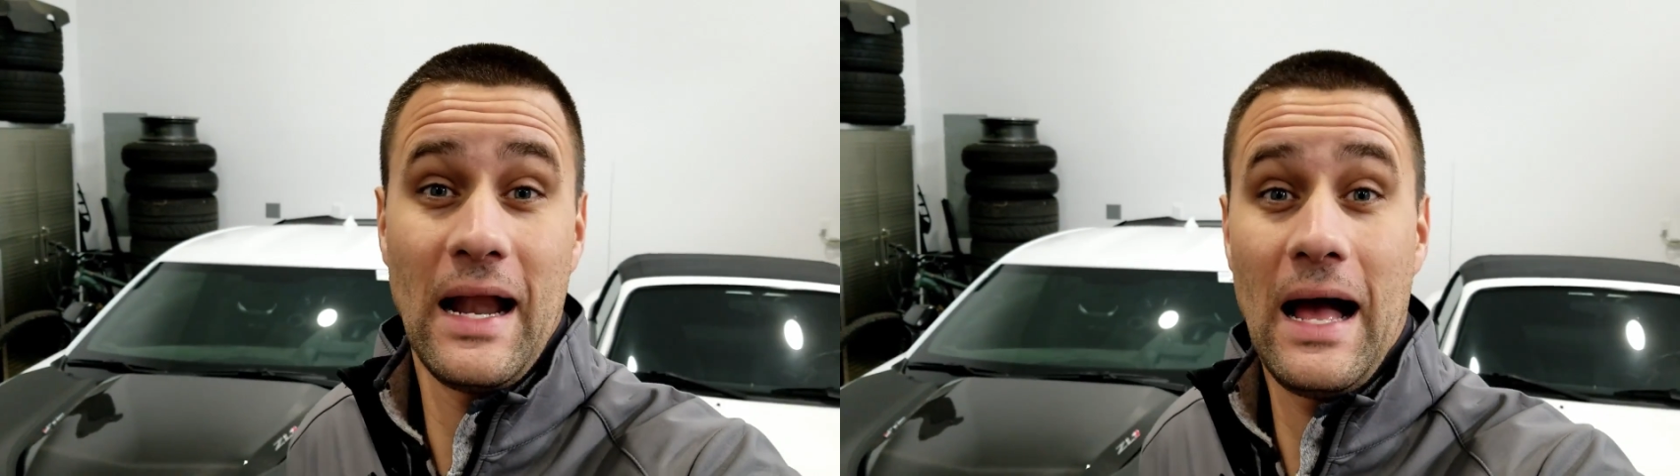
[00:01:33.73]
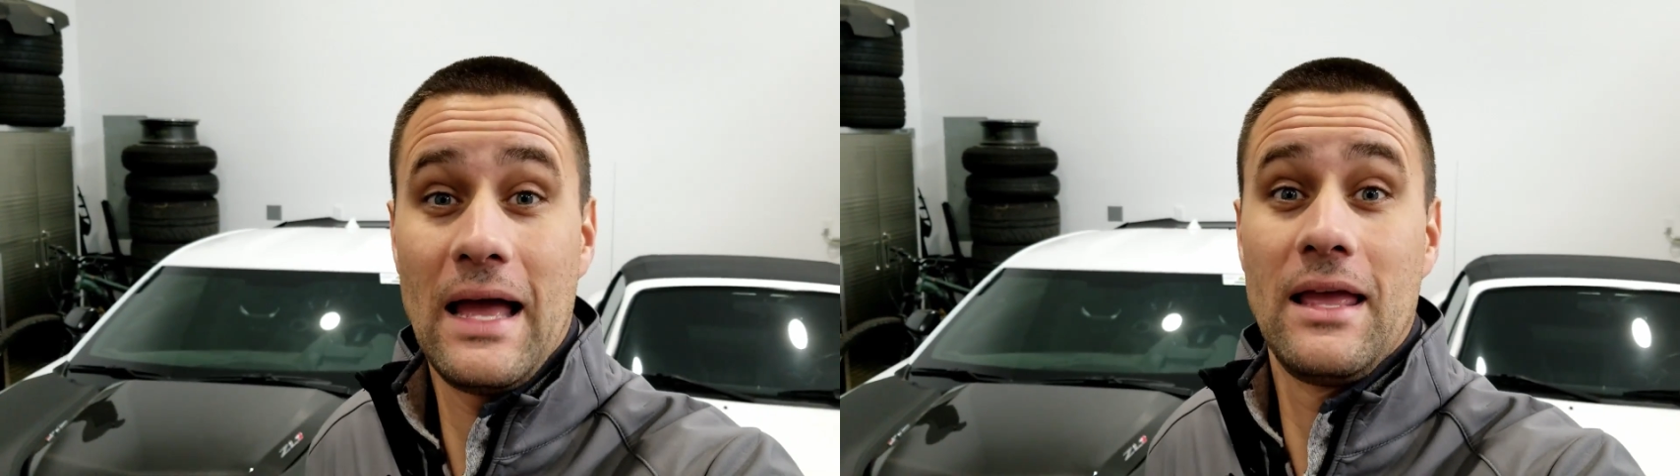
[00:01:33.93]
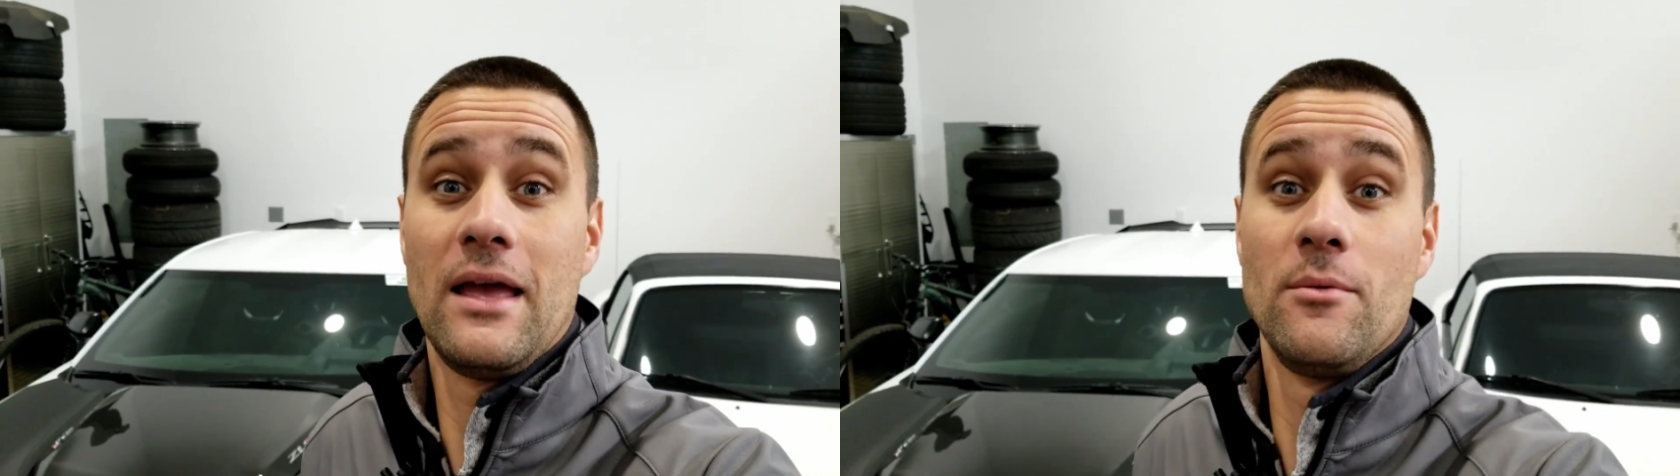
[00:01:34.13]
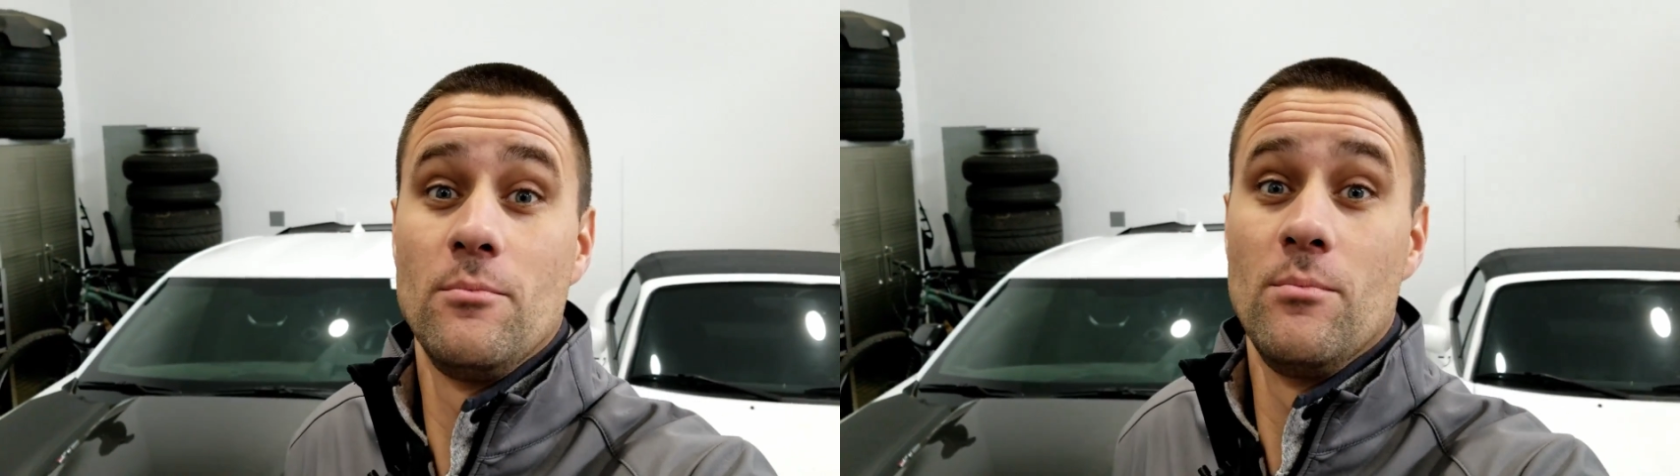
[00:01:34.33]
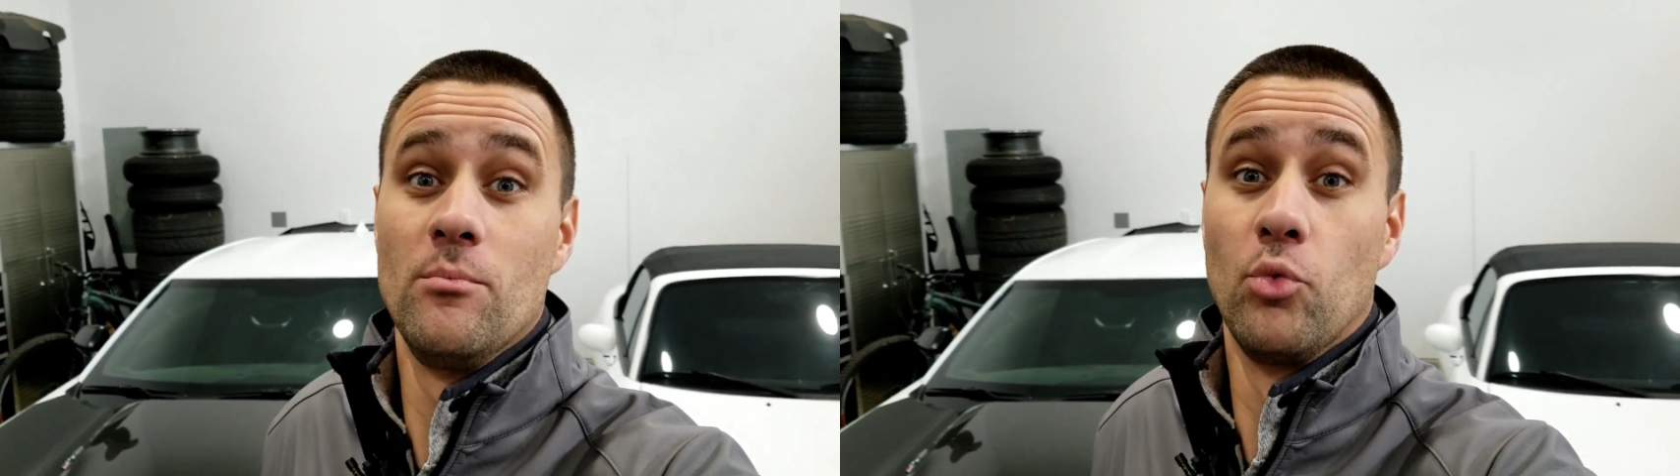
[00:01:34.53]
I
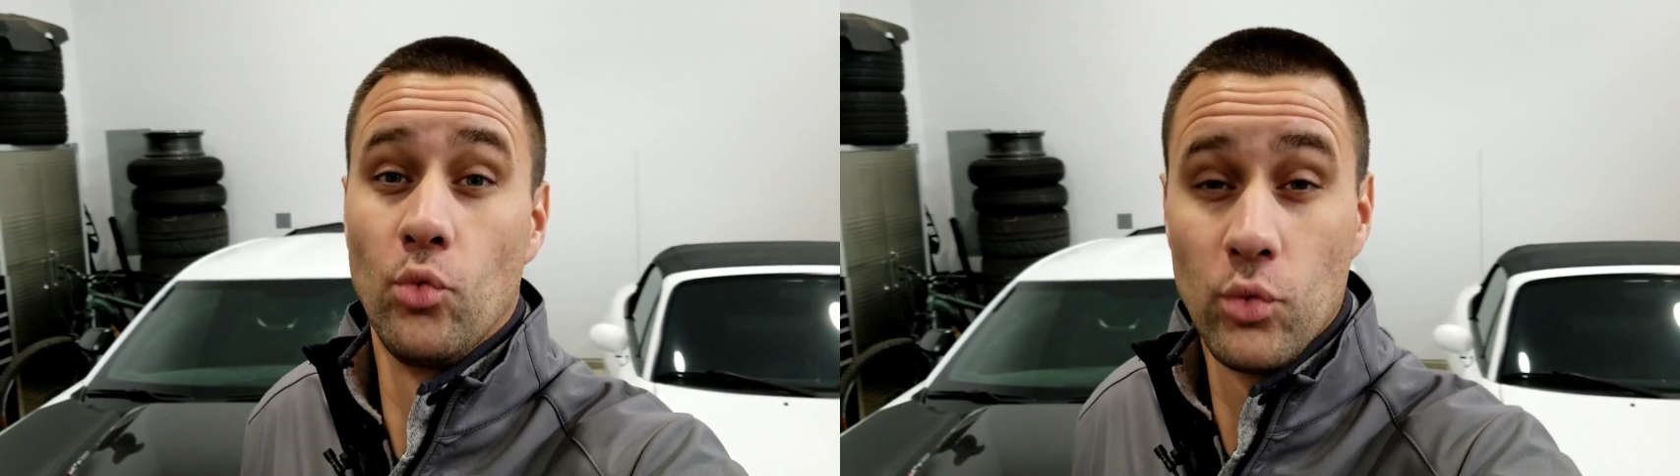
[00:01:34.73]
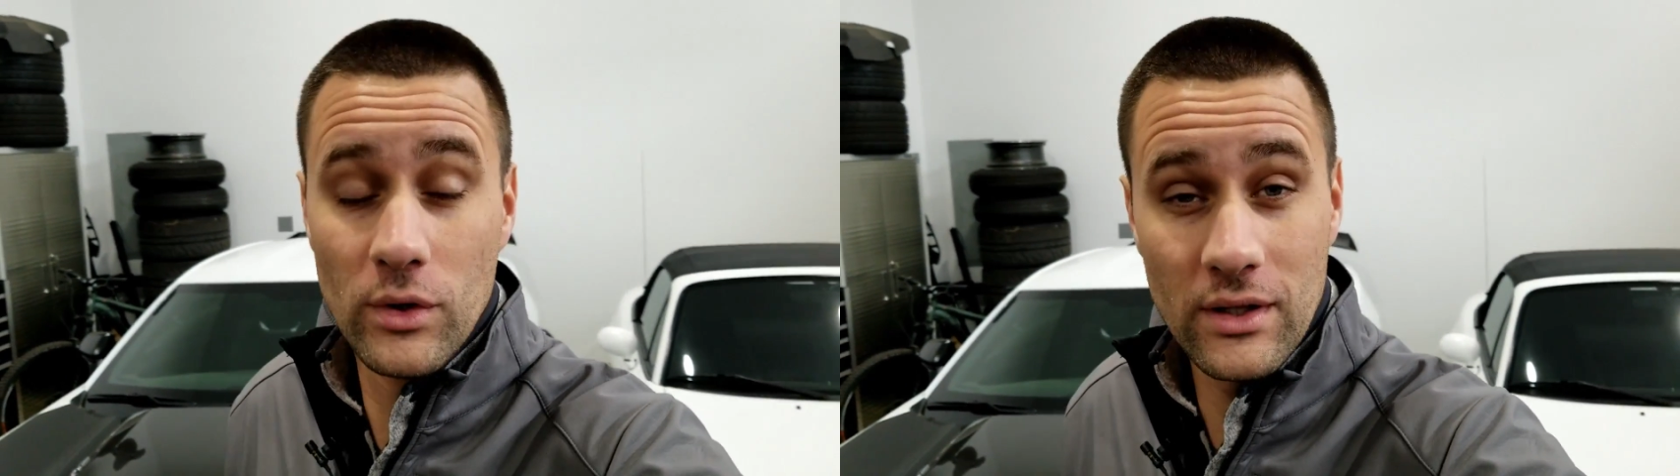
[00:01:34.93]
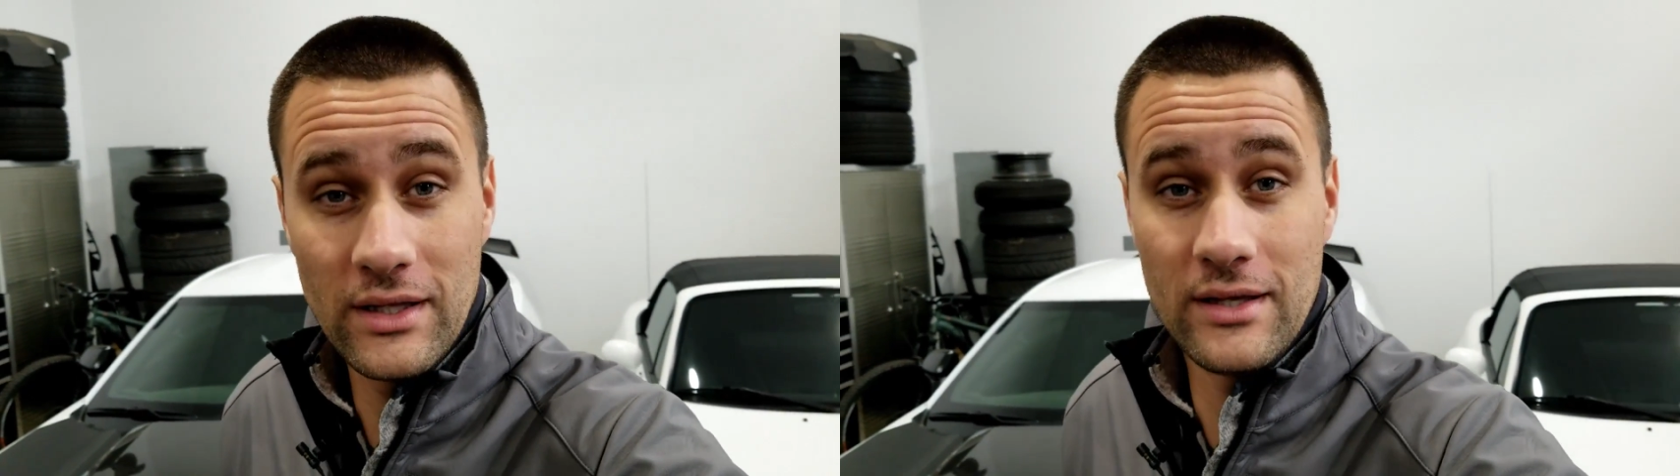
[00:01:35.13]
am really